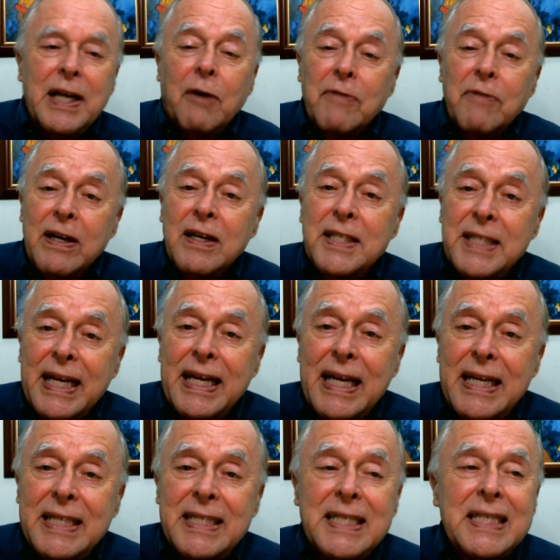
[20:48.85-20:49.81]
Now, real
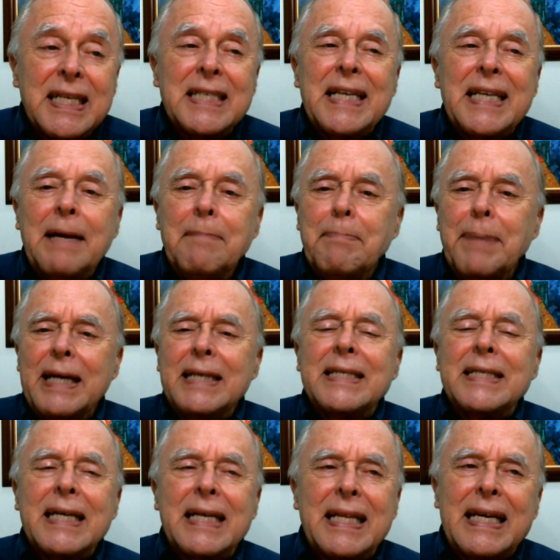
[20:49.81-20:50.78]
estate agents, the same
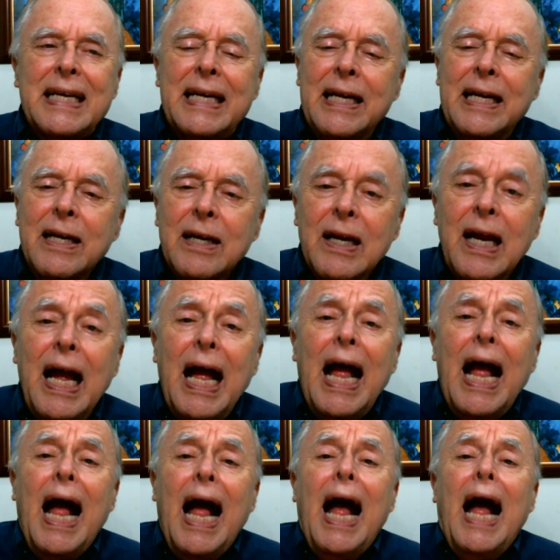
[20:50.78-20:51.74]
basic thing here.
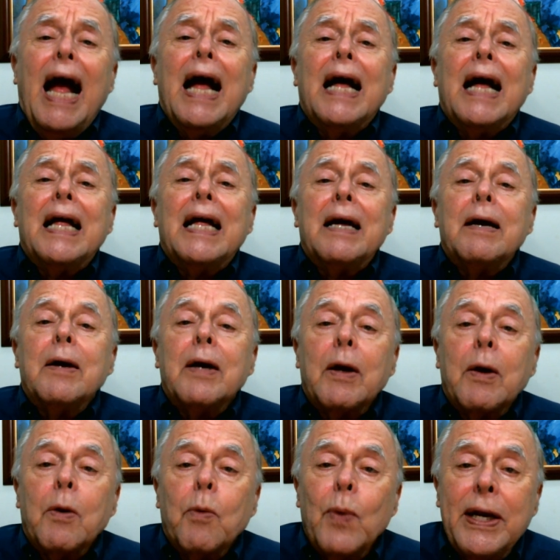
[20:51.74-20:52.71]

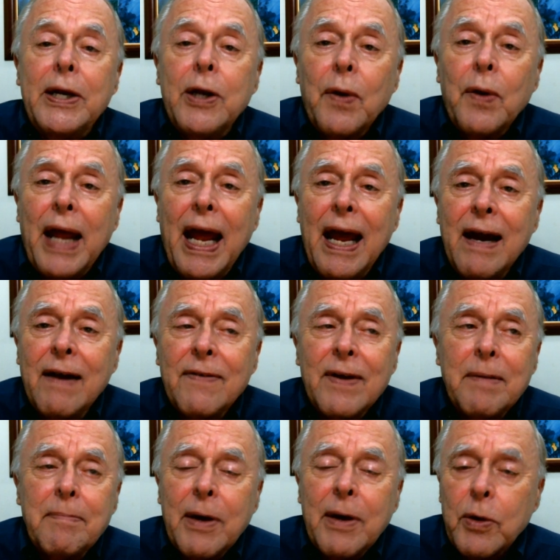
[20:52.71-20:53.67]
We don't
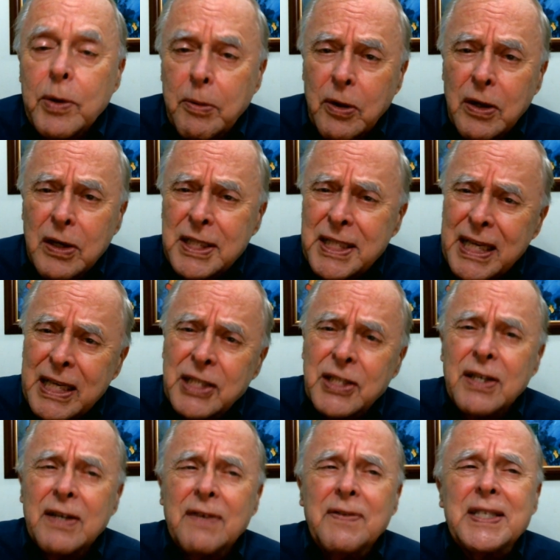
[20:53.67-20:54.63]
have a multiple listing
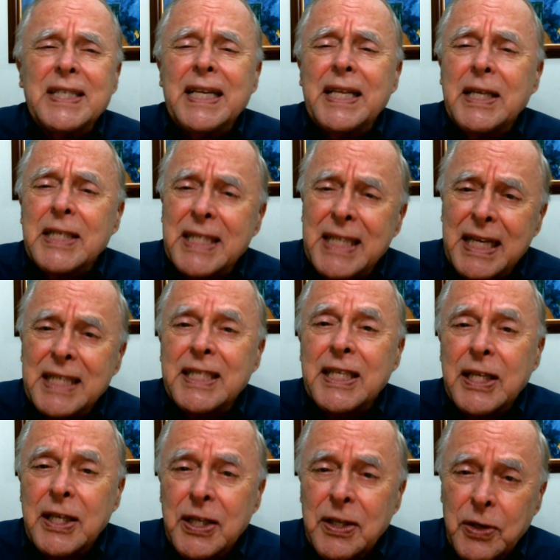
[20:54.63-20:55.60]
service in the
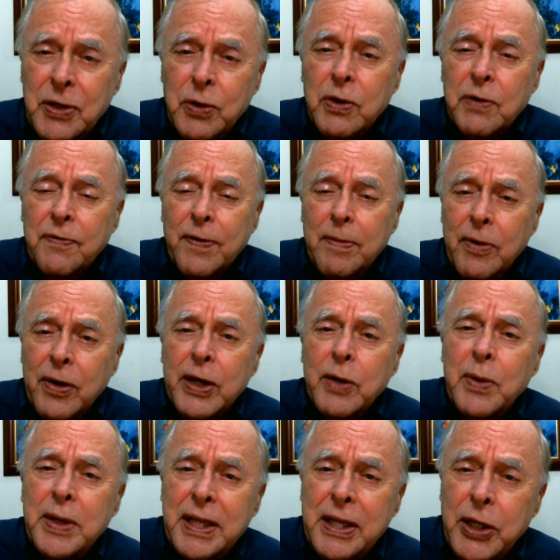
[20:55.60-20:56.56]
sense that you're
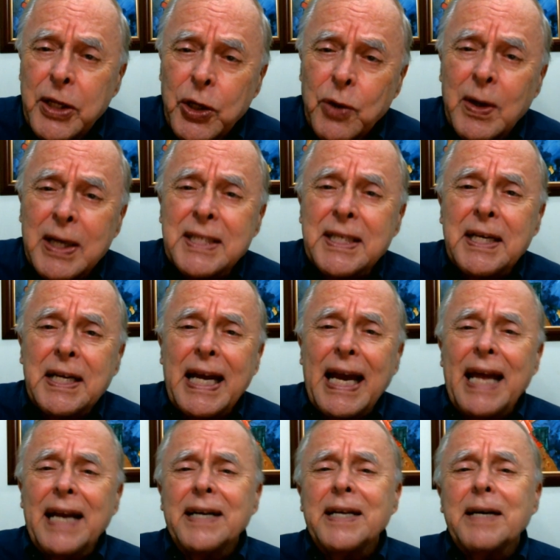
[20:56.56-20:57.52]
familiar with in the U.S. and
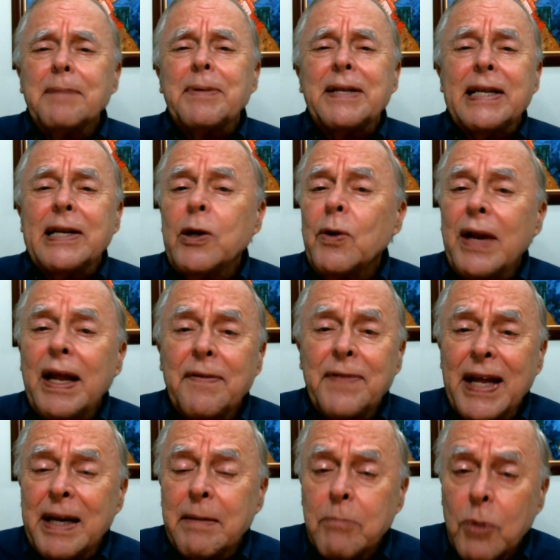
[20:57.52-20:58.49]
Canada, but they don't
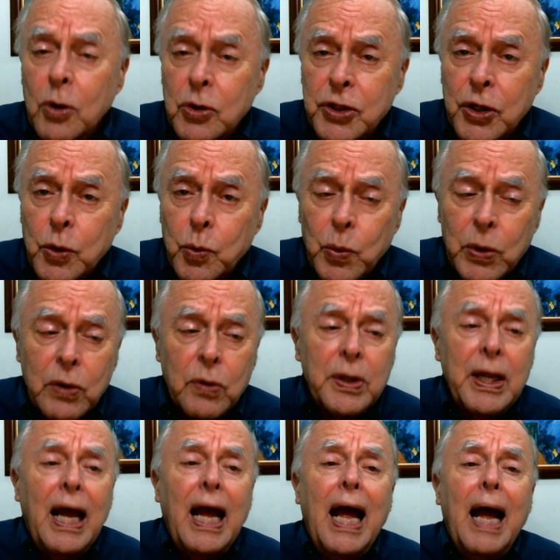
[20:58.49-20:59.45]
have that in most of the
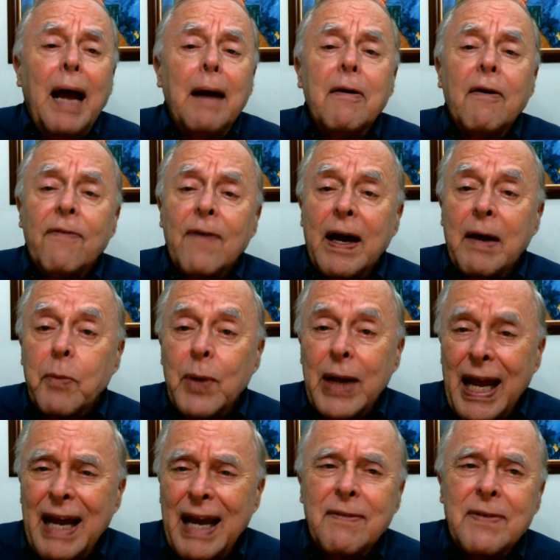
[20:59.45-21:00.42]
world.
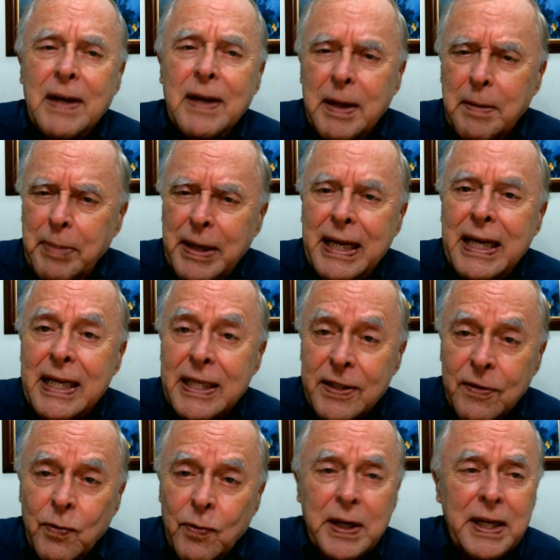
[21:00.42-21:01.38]
We have
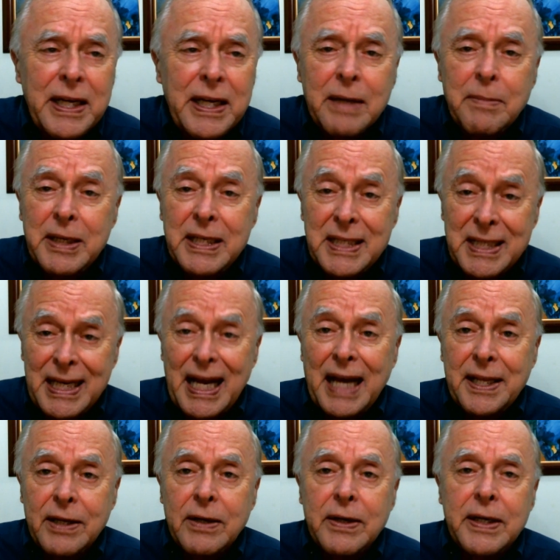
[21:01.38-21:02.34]
beginnings of one here, but it's
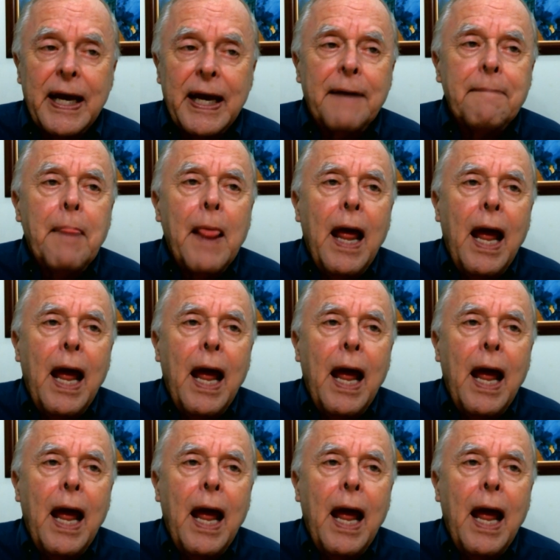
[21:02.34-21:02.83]
not there yet.